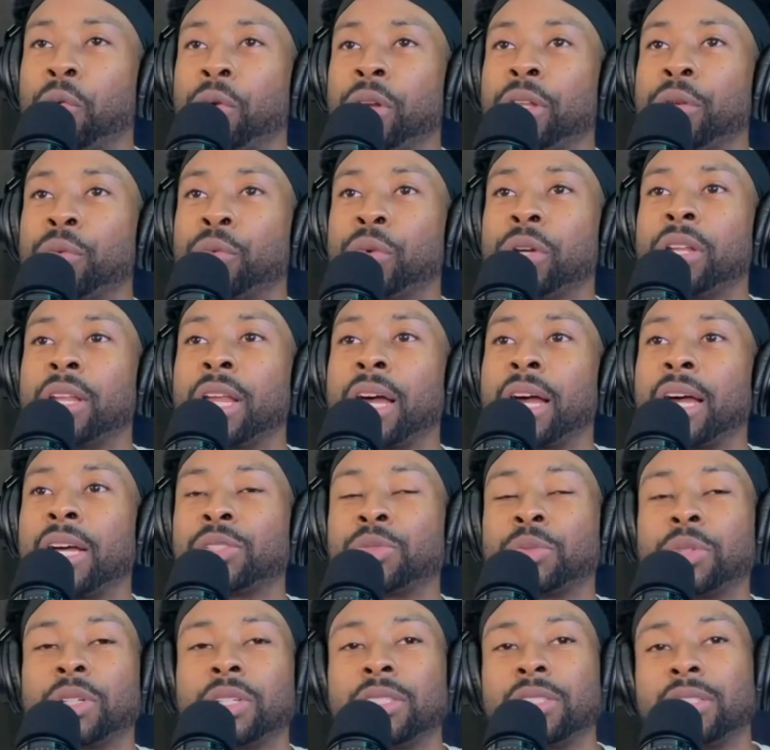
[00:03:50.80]
really
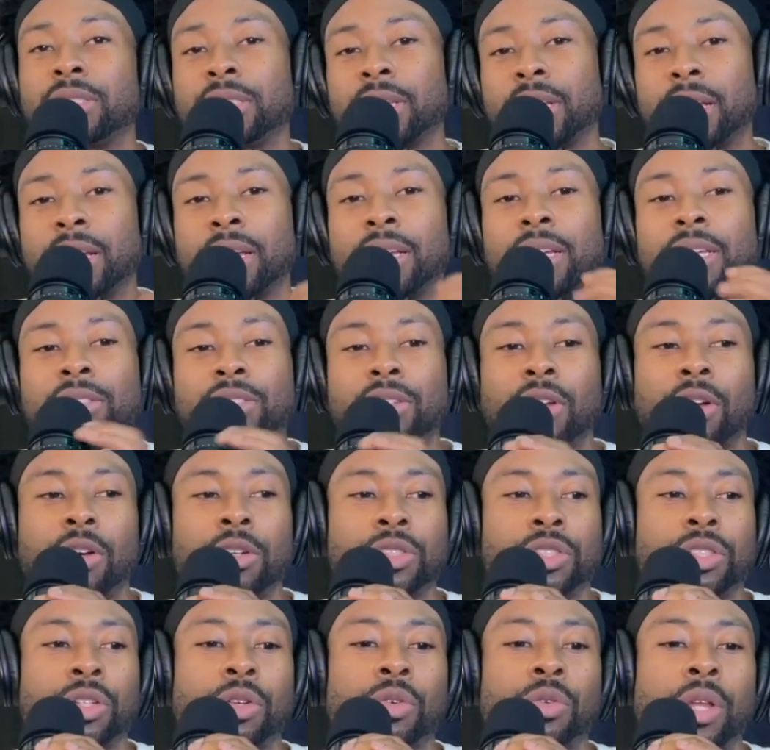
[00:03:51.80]
realize what he's saying, it's
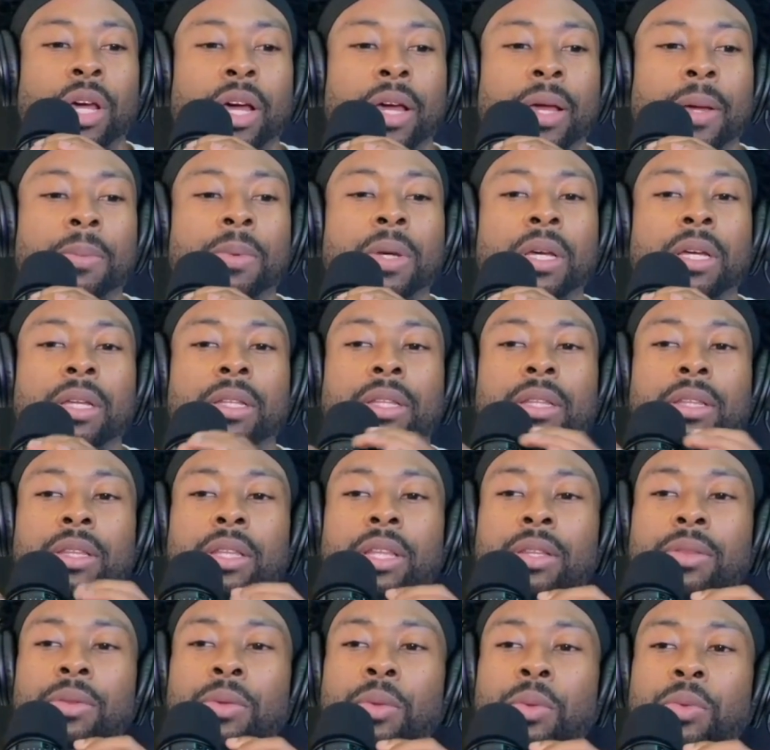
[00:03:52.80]
also yeah, like you, you, you
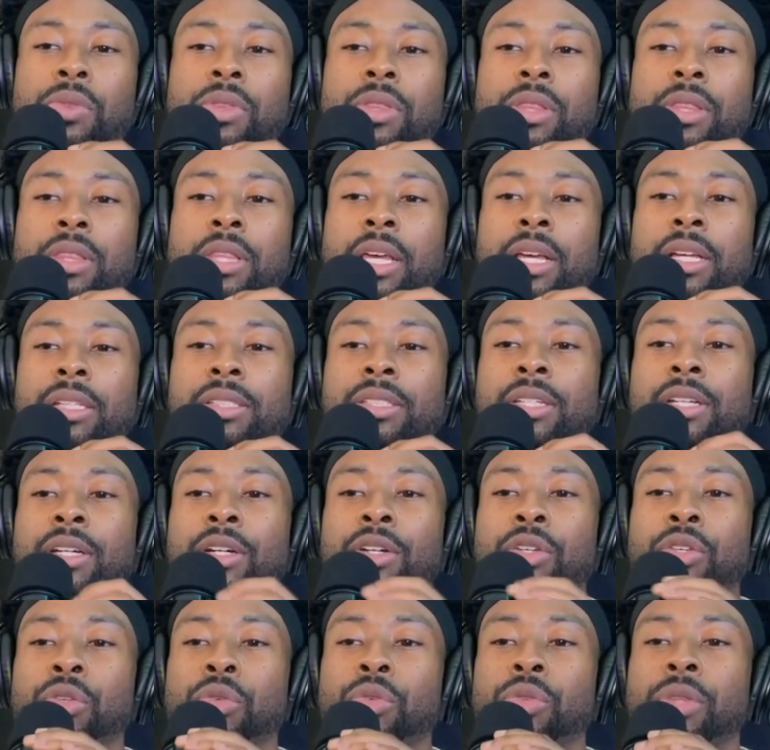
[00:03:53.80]
translate. They'll
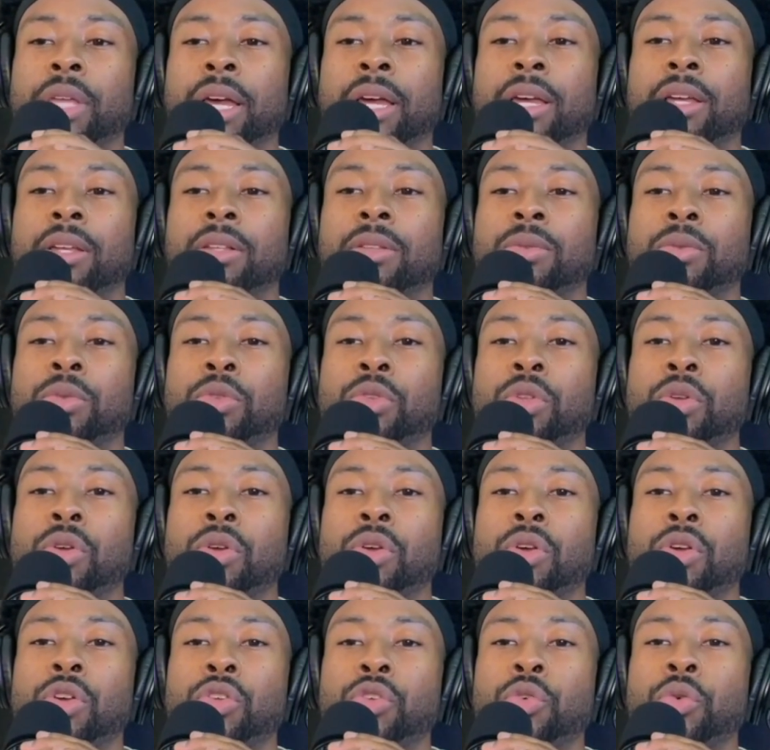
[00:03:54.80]
tell you that
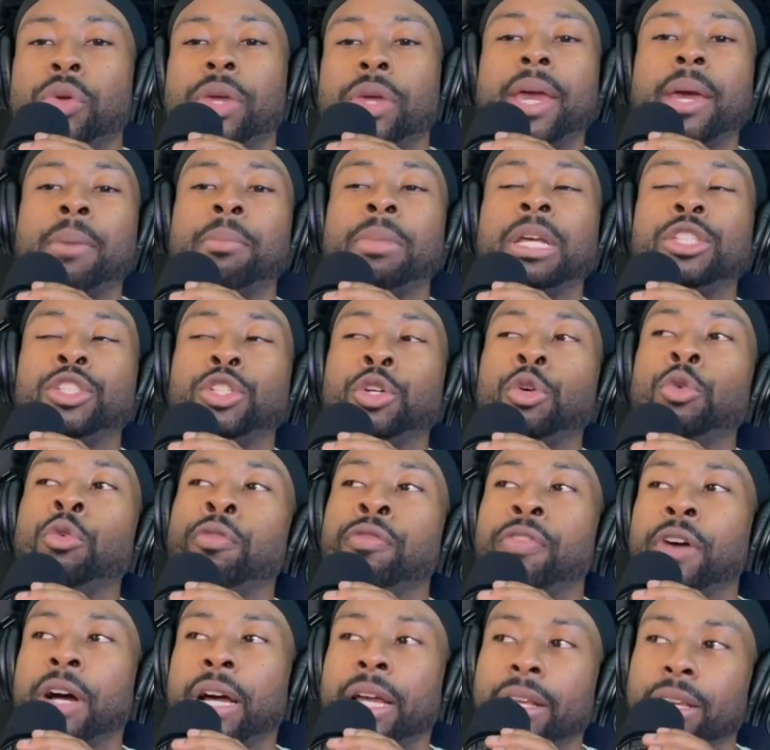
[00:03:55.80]
you can't be too
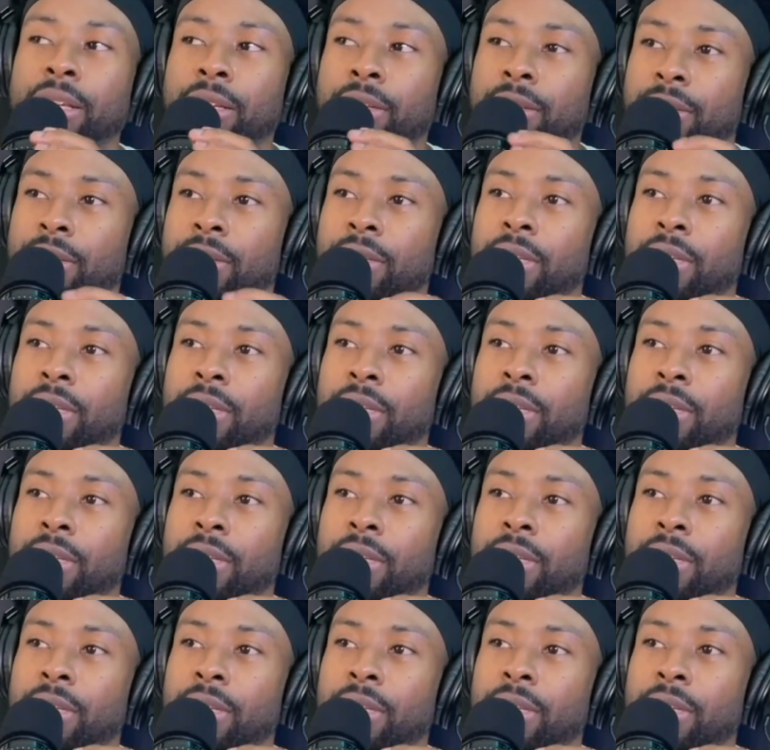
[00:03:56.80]
funny.